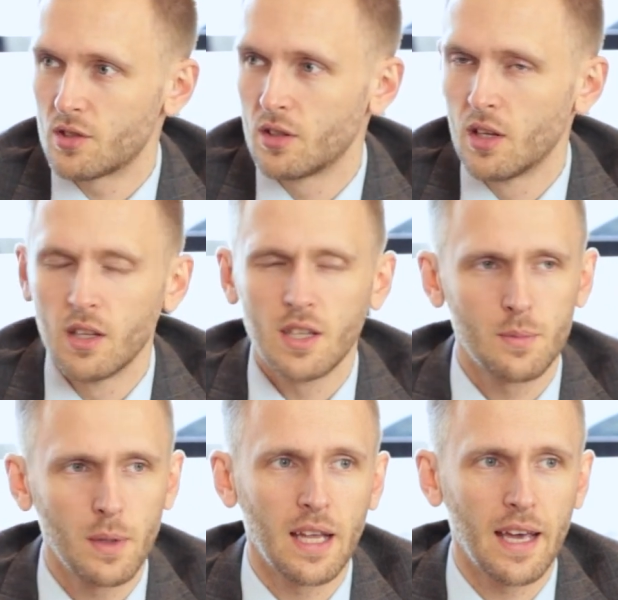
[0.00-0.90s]
and there's
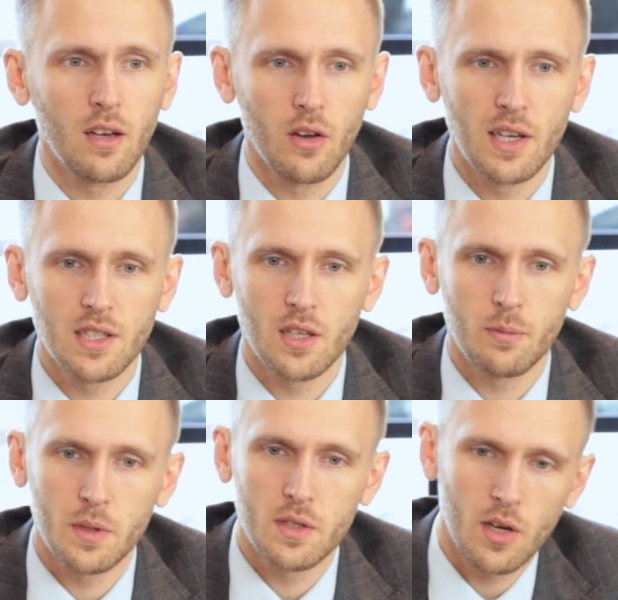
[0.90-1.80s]
been headlines that have
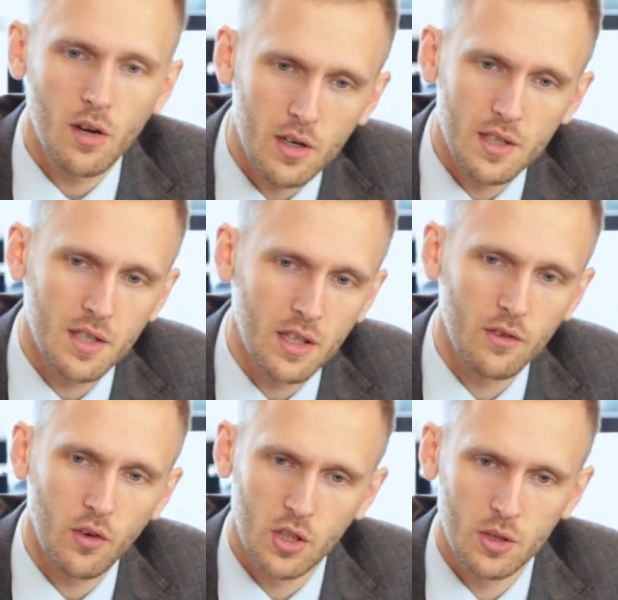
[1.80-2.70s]
been targeting the
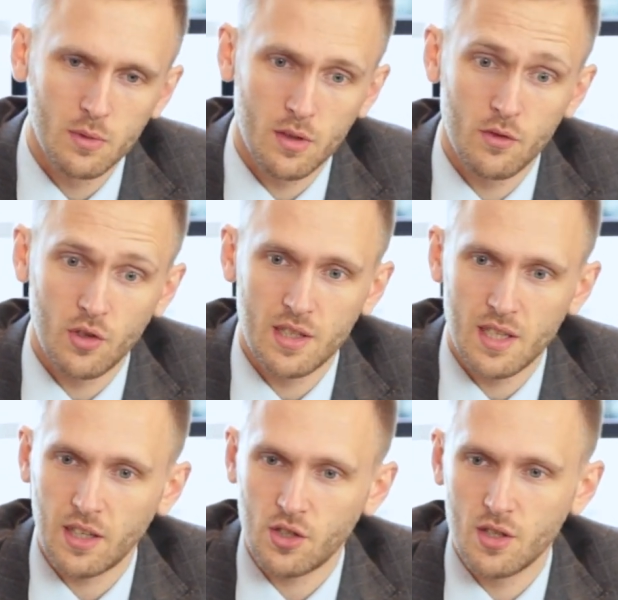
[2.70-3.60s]
volumes of
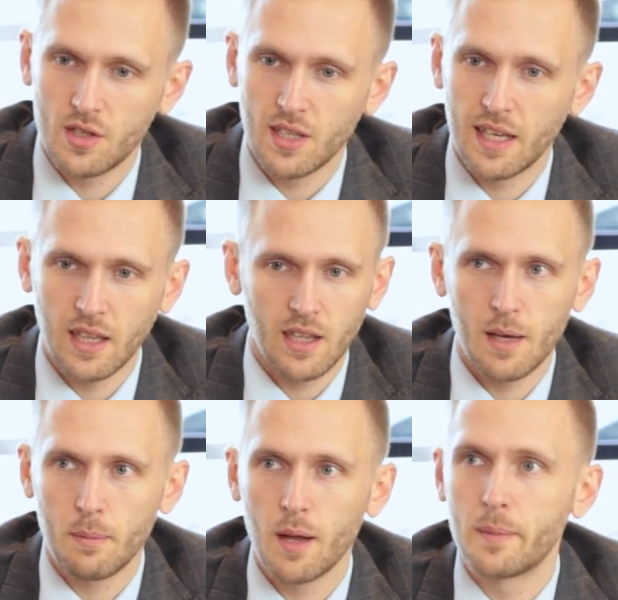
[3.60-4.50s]
transactions saying that
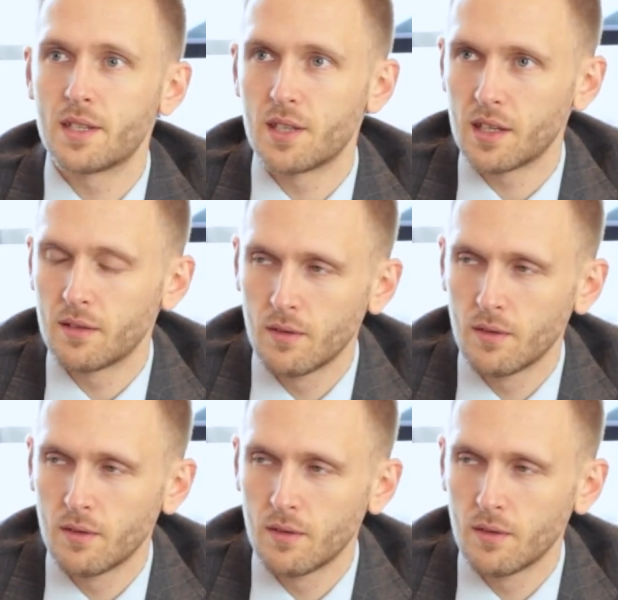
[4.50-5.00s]
they're plummeting.